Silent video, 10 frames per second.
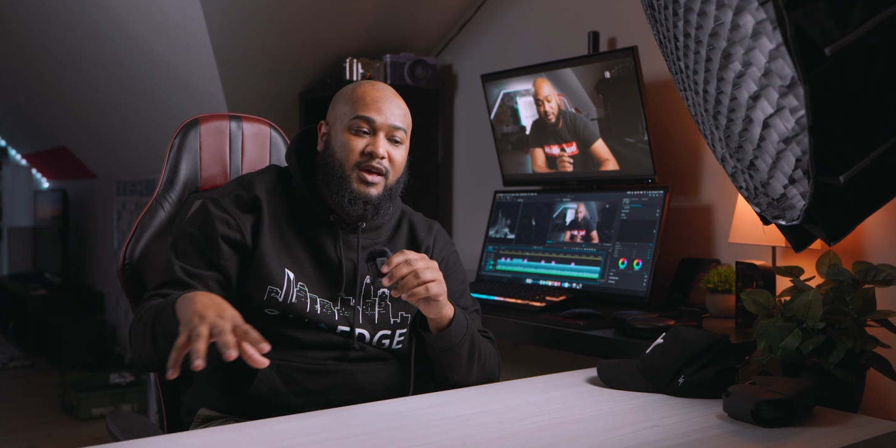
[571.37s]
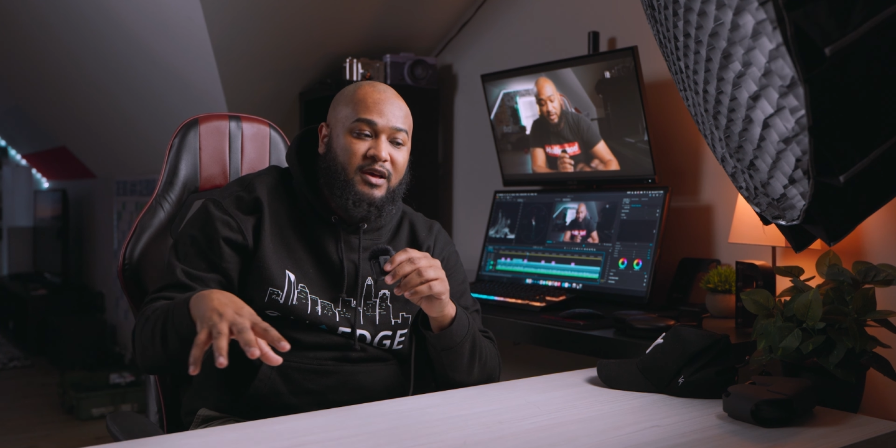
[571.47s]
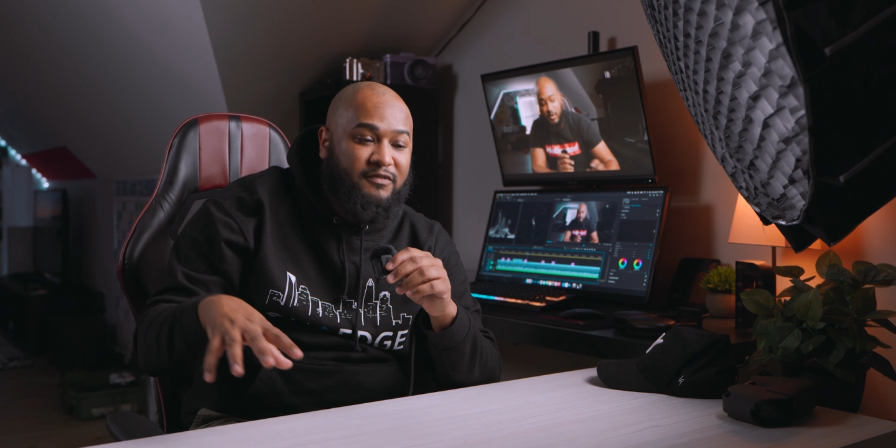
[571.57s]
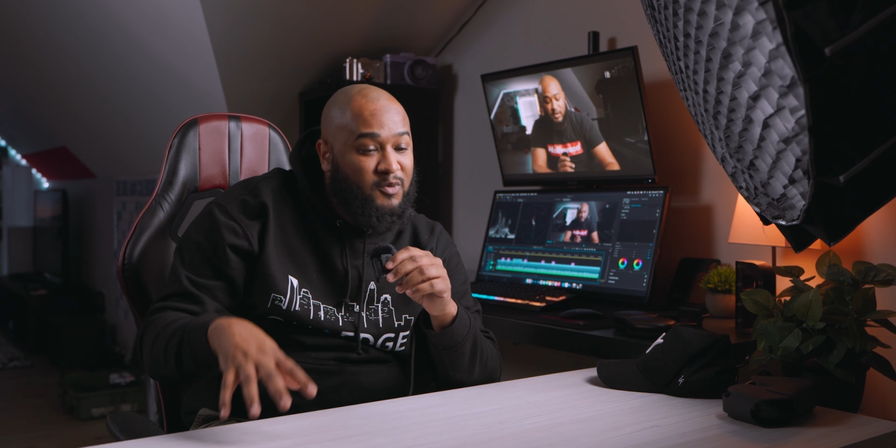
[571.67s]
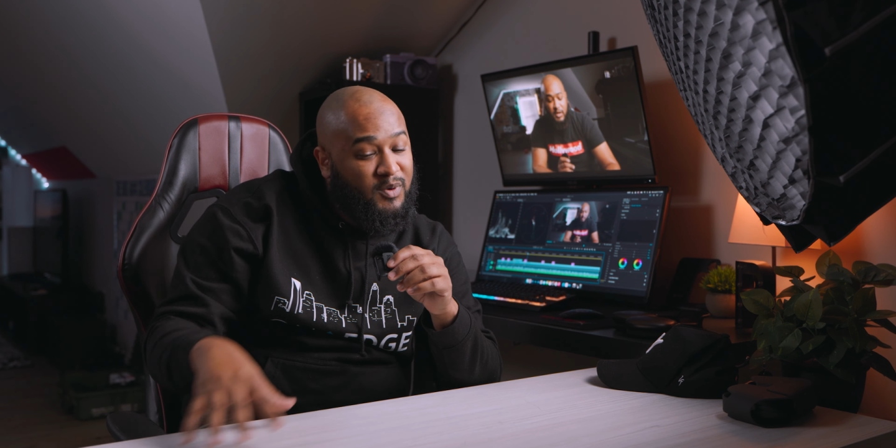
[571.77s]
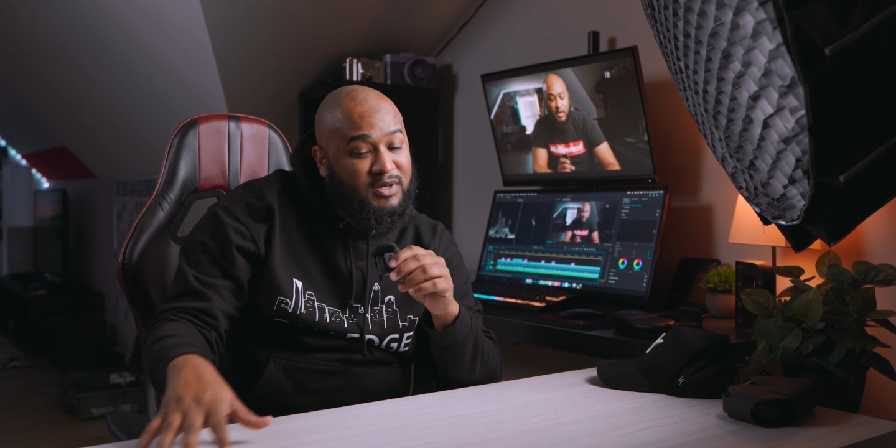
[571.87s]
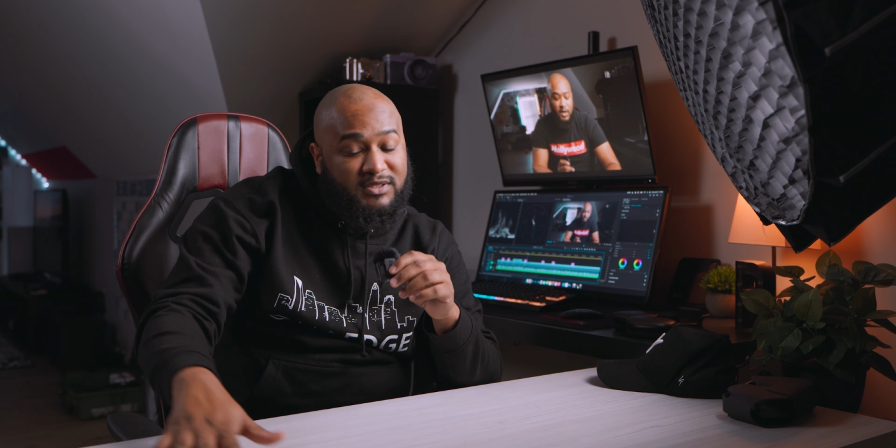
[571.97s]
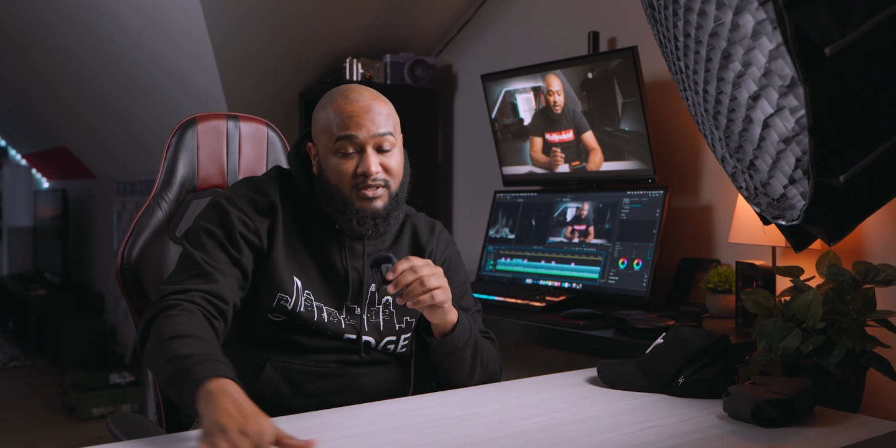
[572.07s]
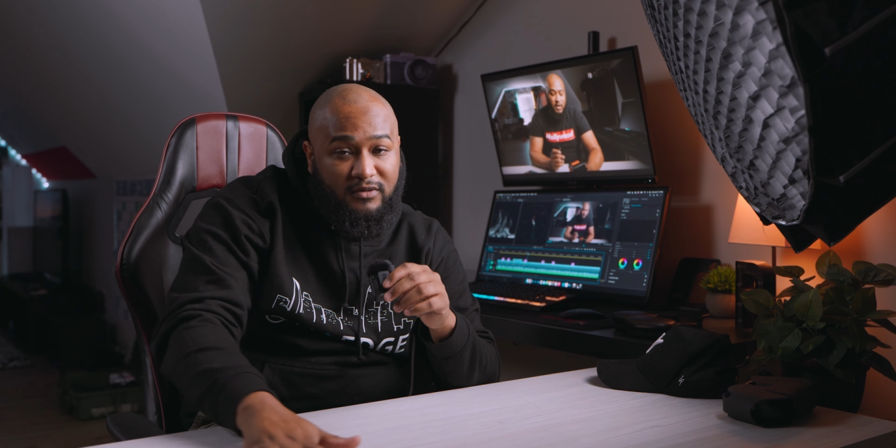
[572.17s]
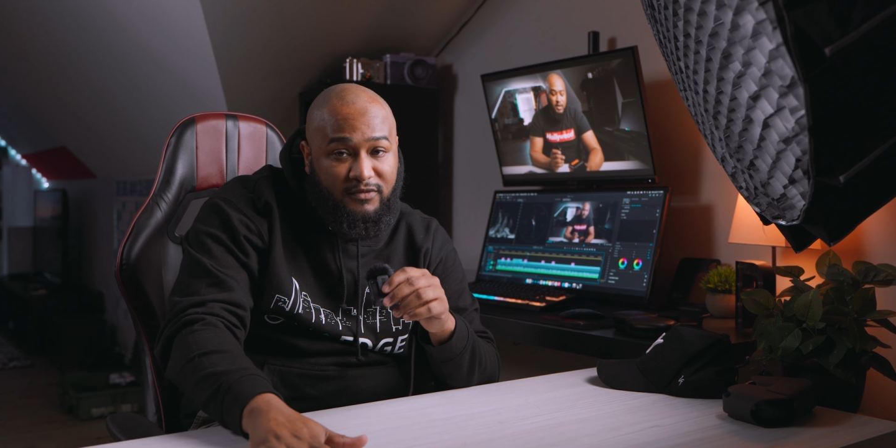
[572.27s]
If you want to
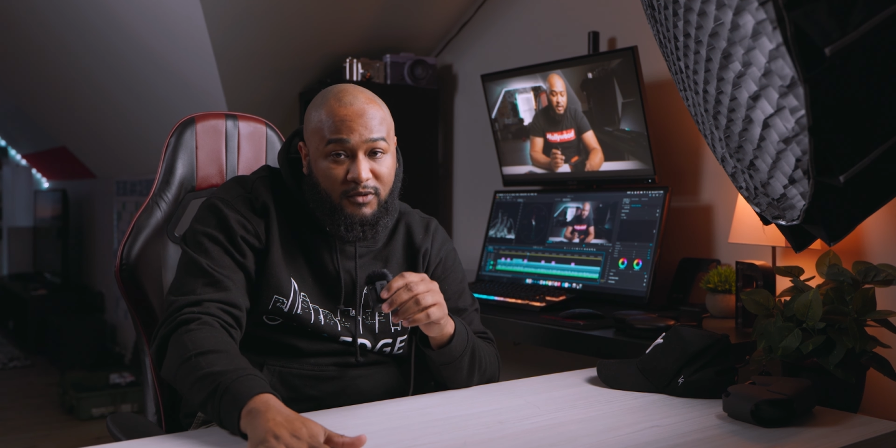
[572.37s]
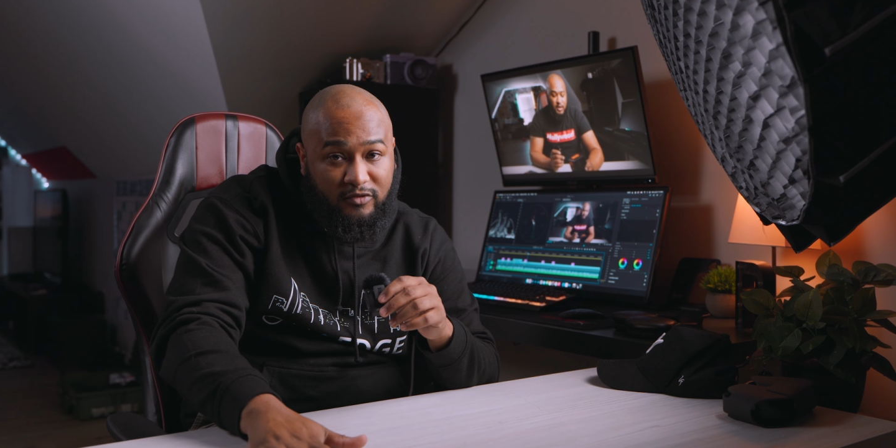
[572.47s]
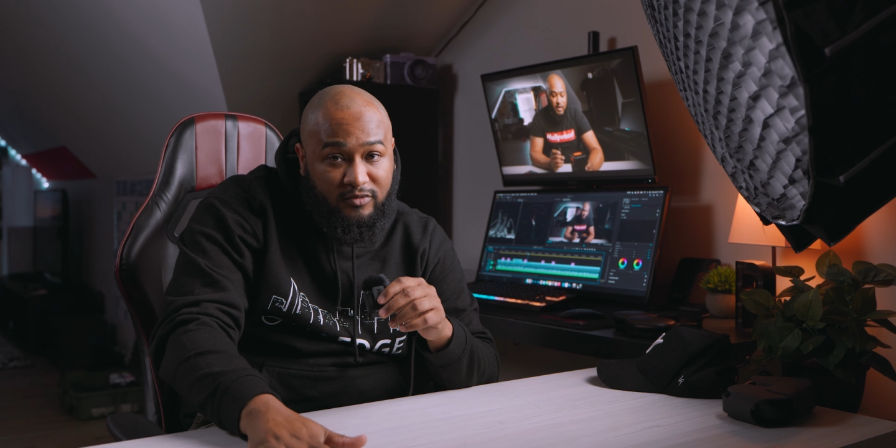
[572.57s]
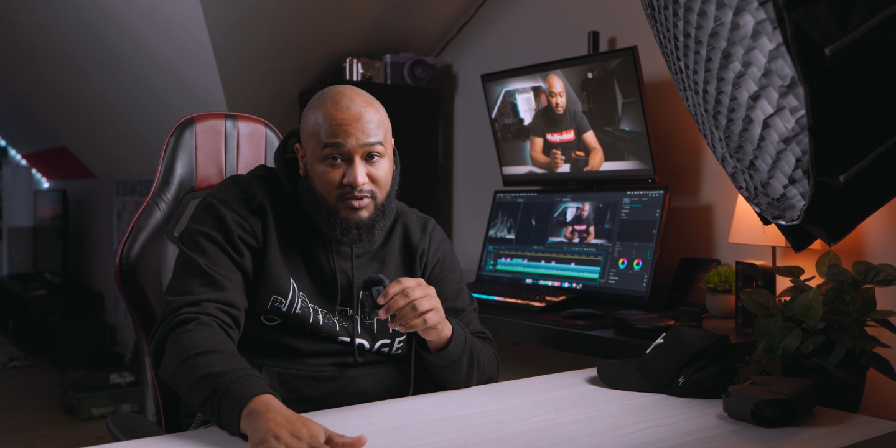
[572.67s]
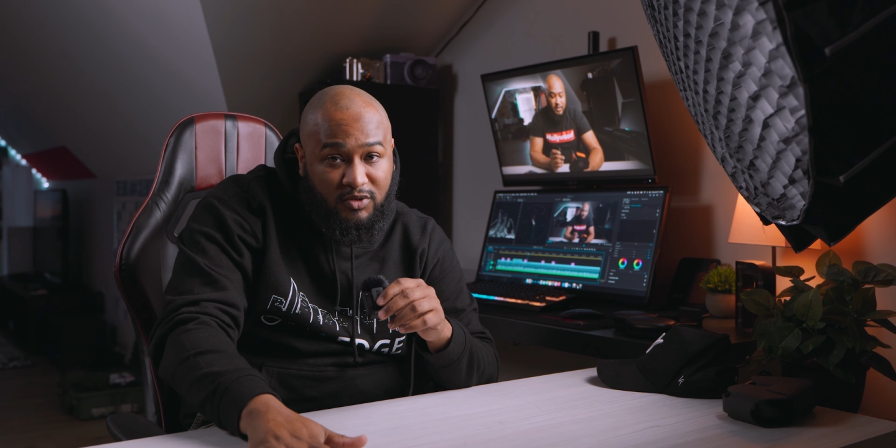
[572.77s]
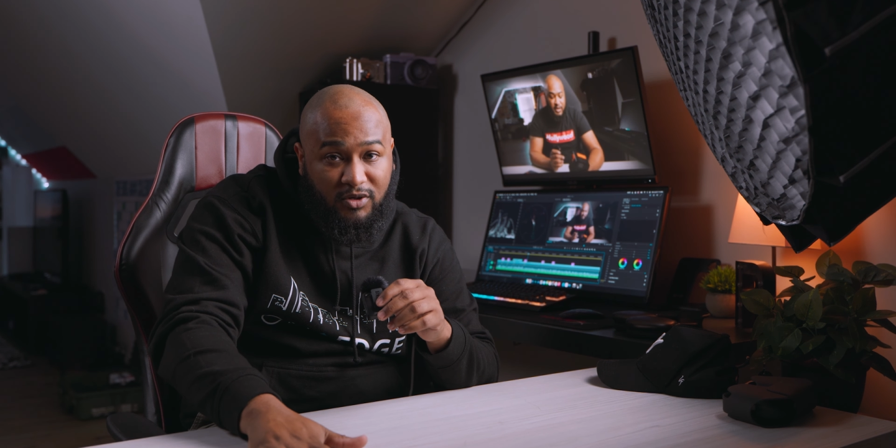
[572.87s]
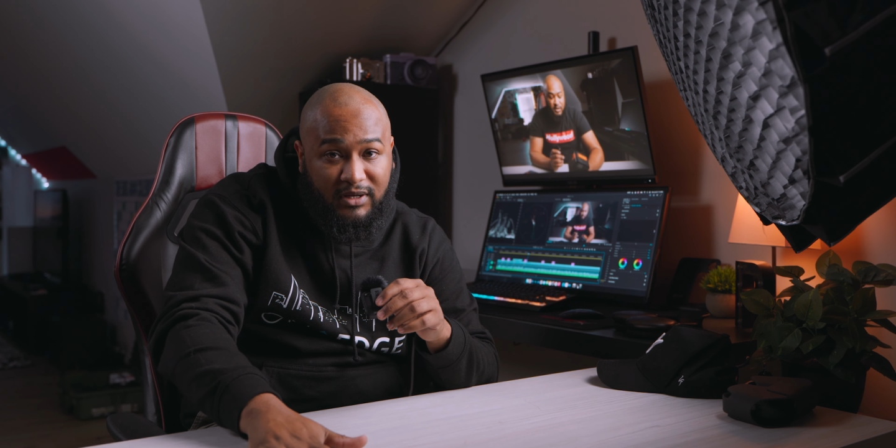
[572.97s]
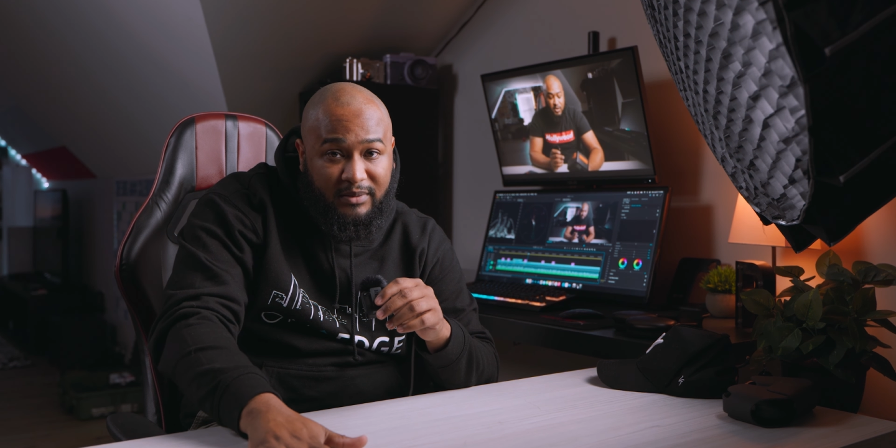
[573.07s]
see a full room tour,